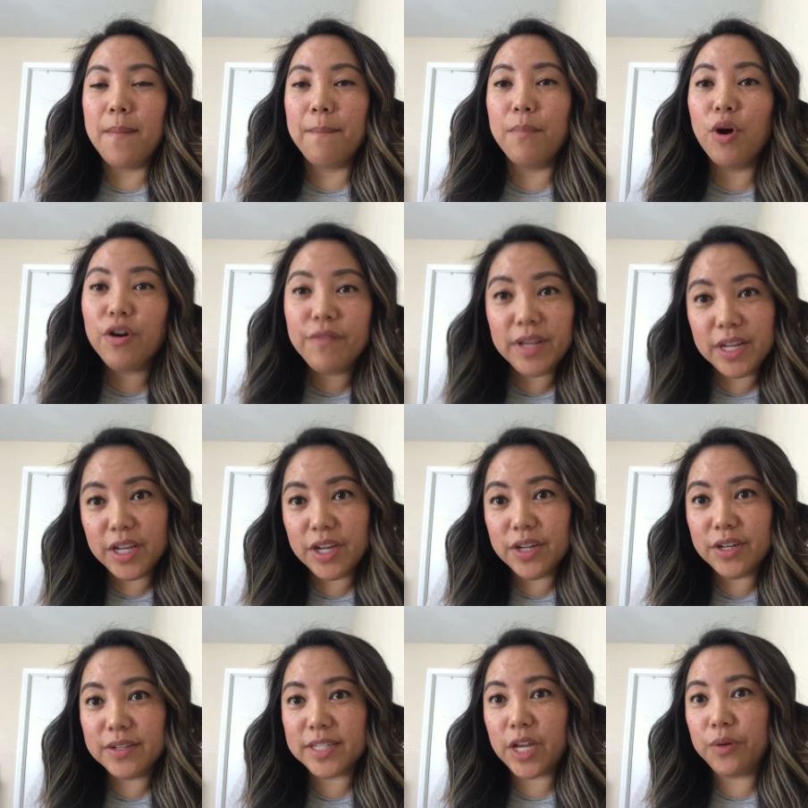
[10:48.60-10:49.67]
more
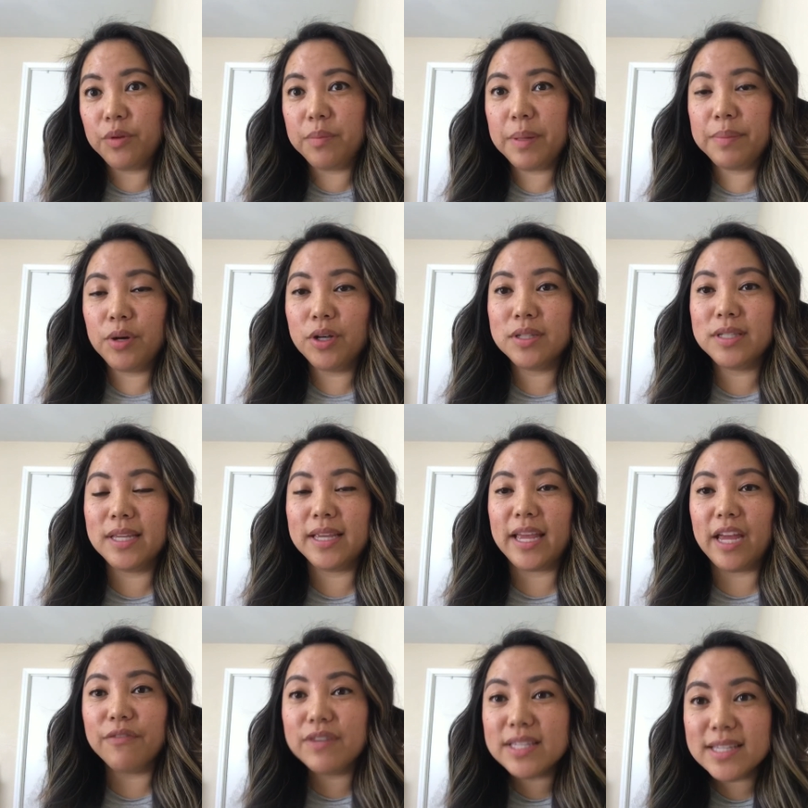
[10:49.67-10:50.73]
videos I will be posting
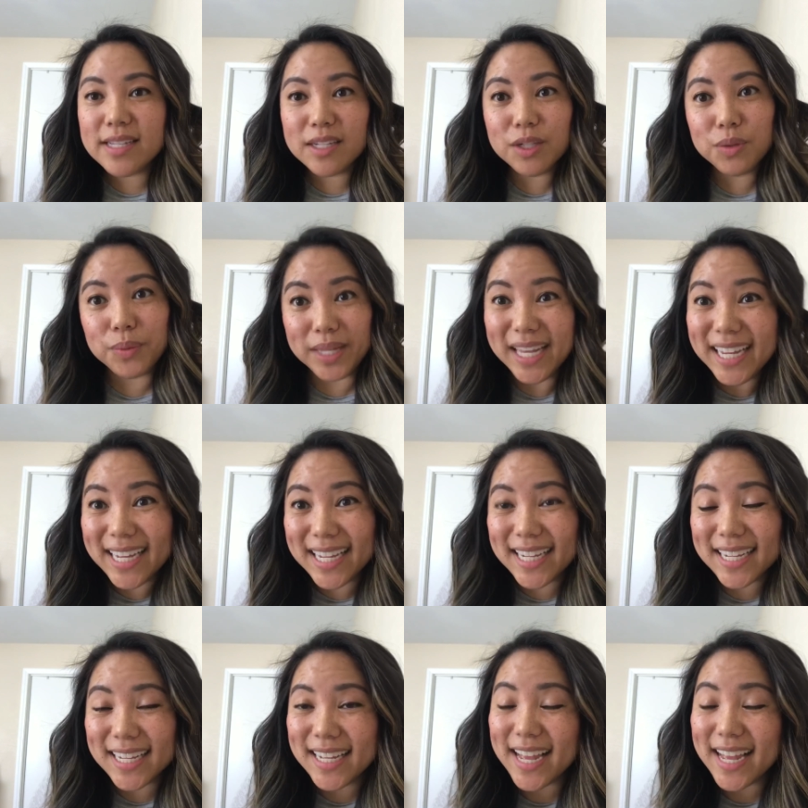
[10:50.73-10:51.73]
every single week.